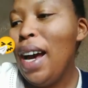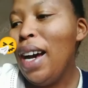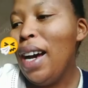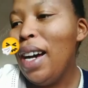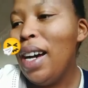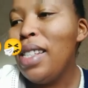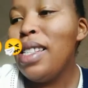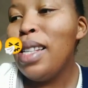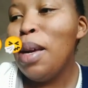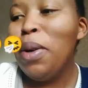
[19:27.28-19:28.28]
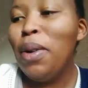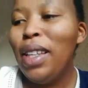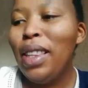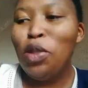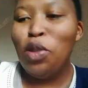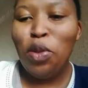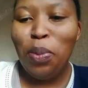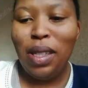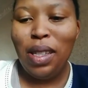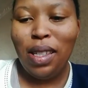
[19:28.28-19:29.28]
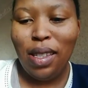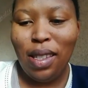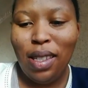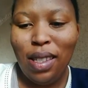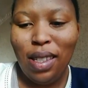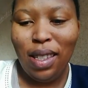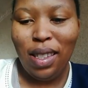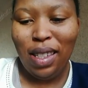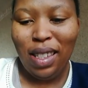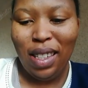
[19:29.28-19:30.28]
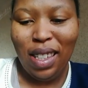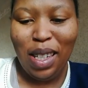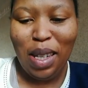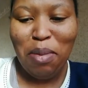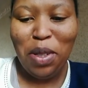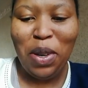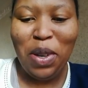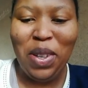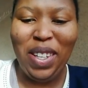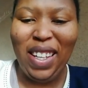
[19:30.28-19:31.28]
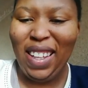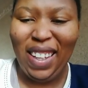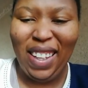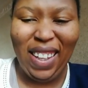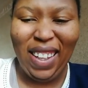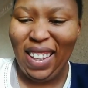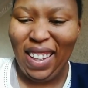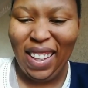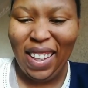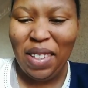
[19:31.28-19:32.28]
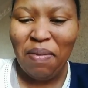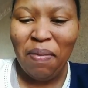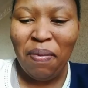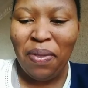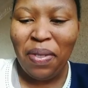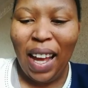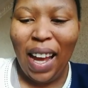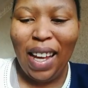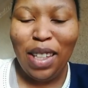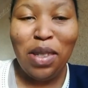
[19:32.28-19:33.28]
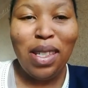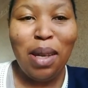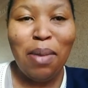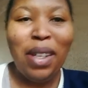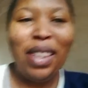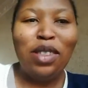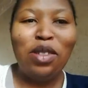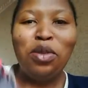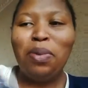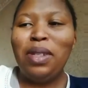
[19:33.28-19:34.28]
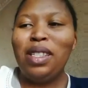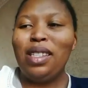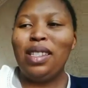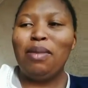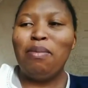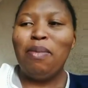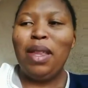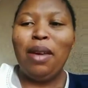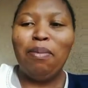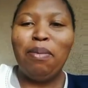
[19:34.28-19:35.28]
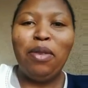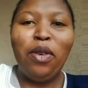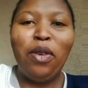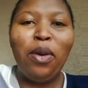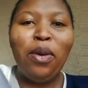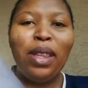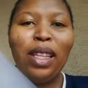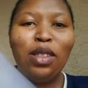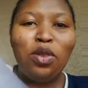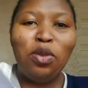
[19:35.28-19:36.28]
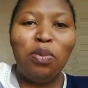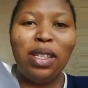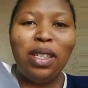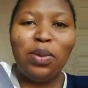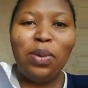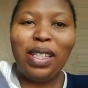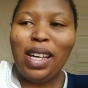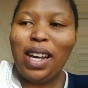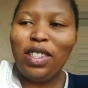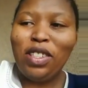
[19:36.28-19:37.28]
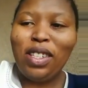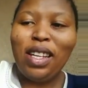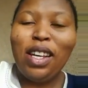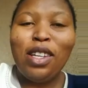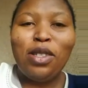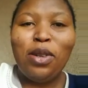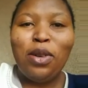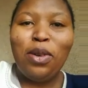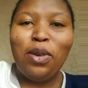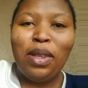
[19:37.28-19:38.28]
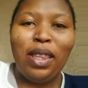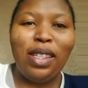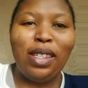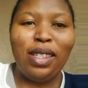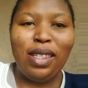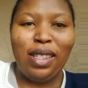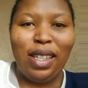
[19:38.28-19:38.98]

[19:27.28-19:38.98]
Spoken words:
separate the two pieces. Let me show you. I had to separate the two pieces before the two pieces were attached. So this is the